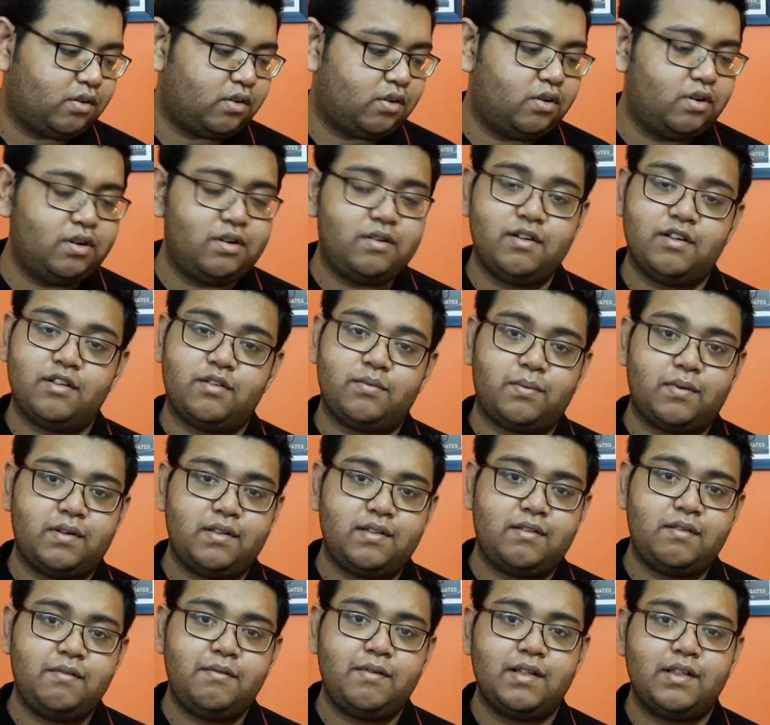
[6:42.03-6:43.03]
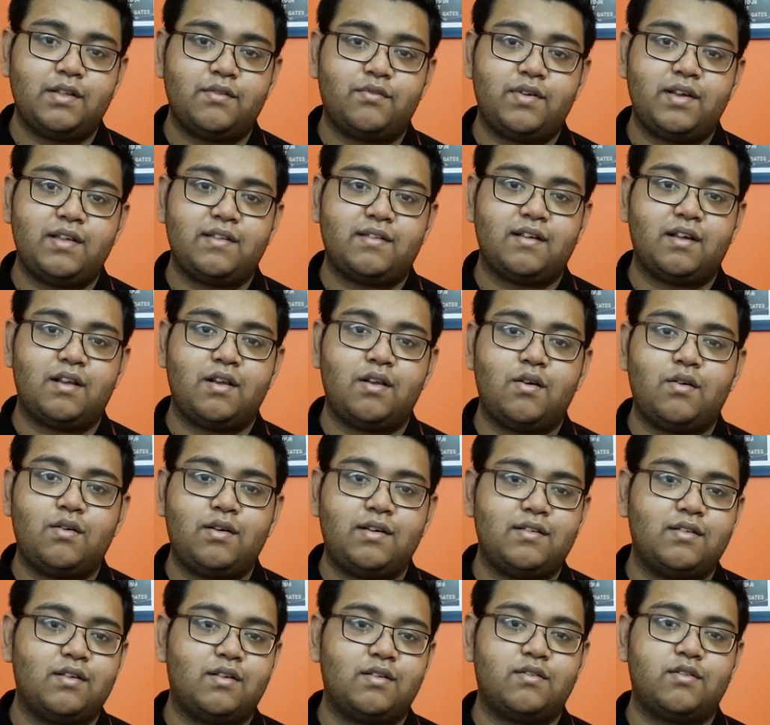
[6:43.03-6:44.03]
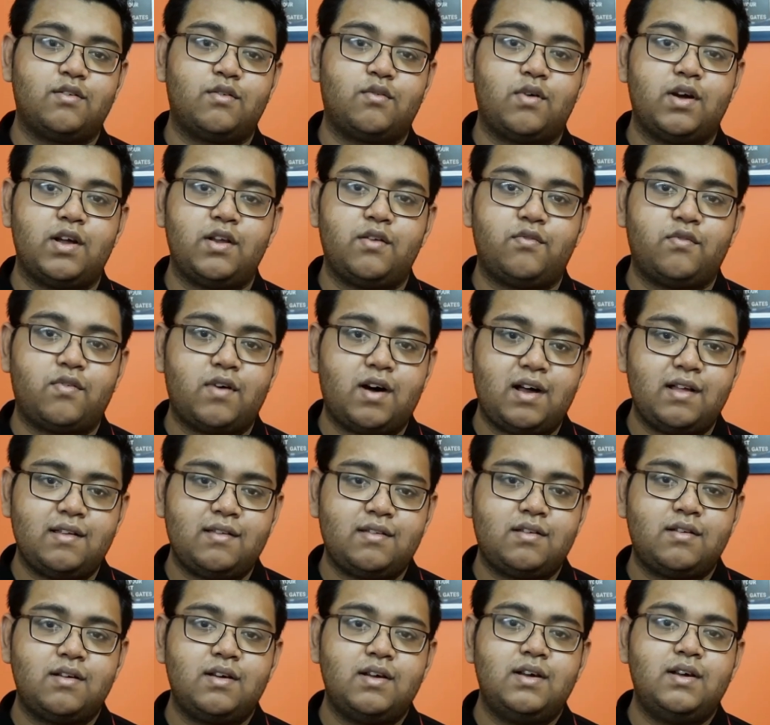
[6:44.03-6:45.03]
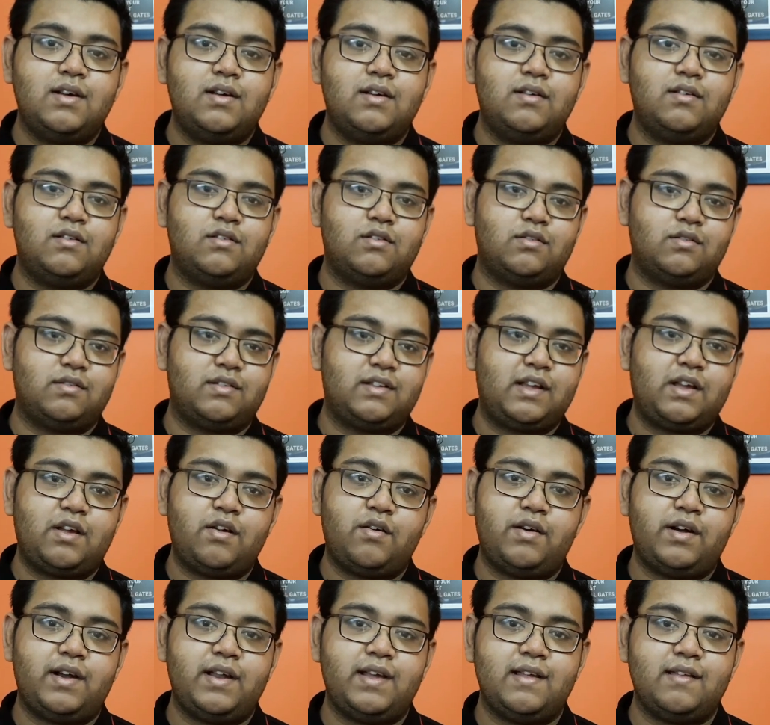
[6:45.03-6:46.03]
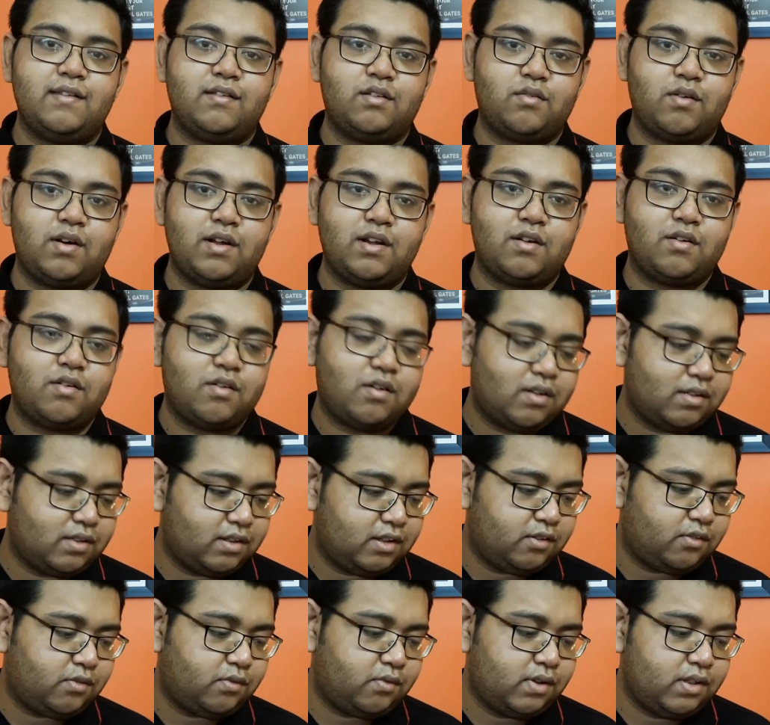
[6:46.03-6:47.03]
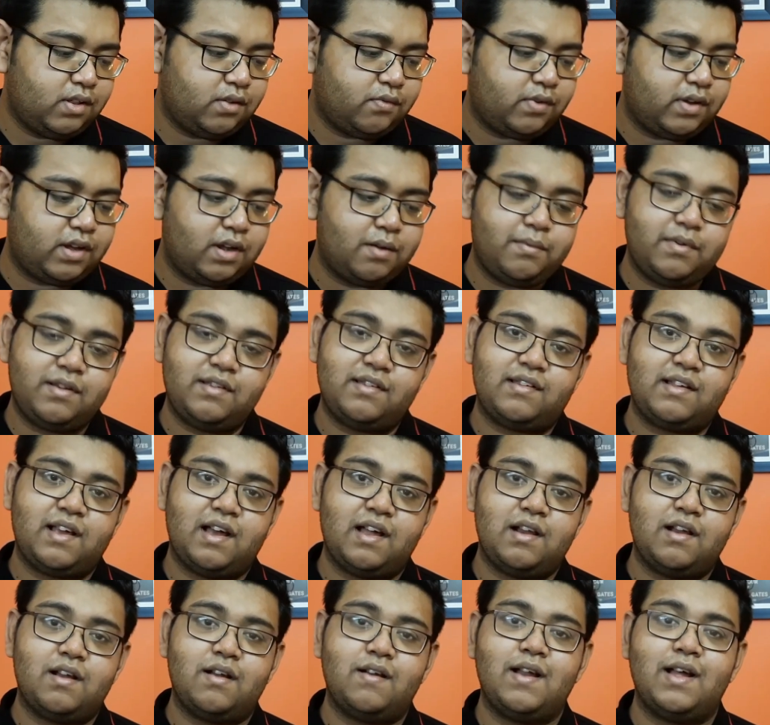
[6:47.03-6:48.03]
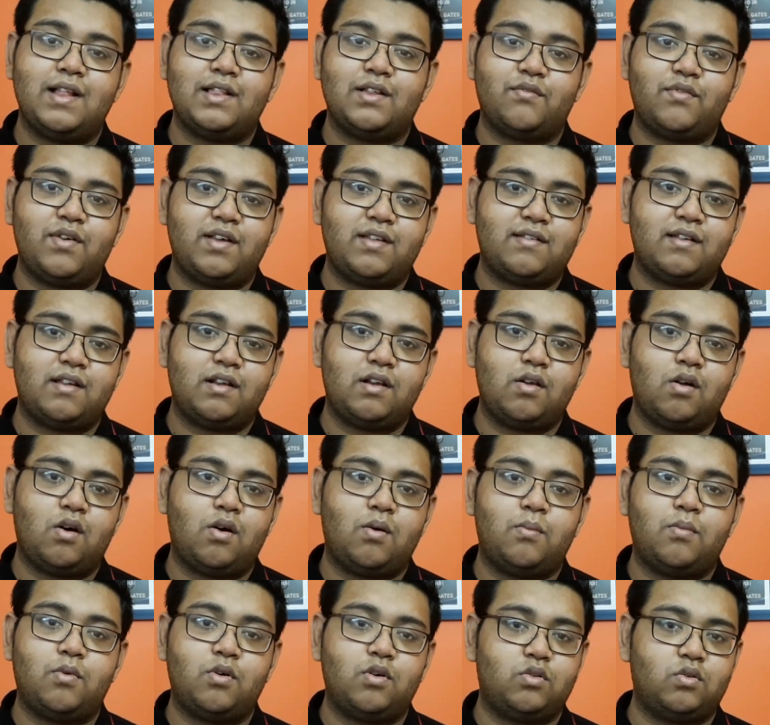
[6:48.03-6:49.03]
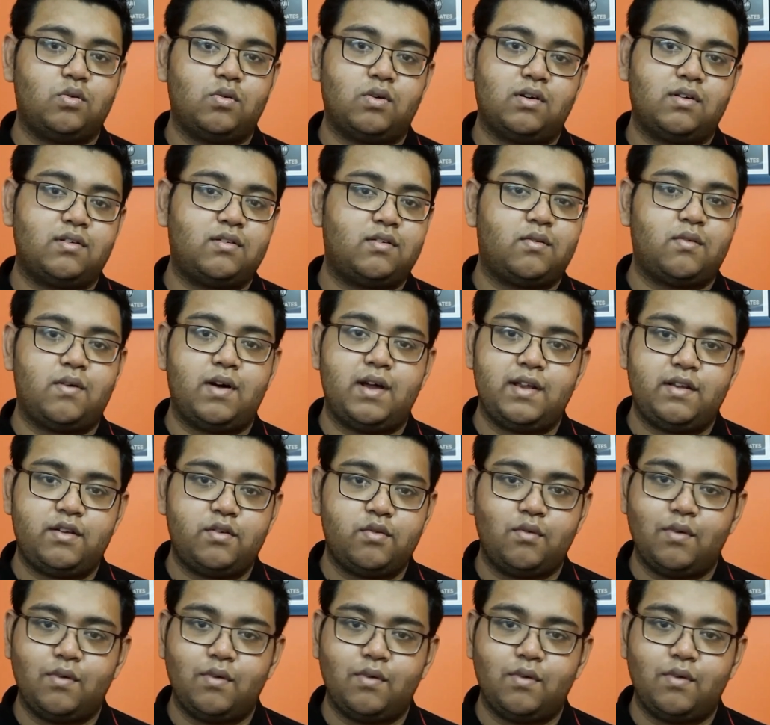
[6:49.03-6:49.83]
good, responsive, and the face unlock is also quite fast. So security is quite good on this one. The fingerprint scanner and the face unlock both works quite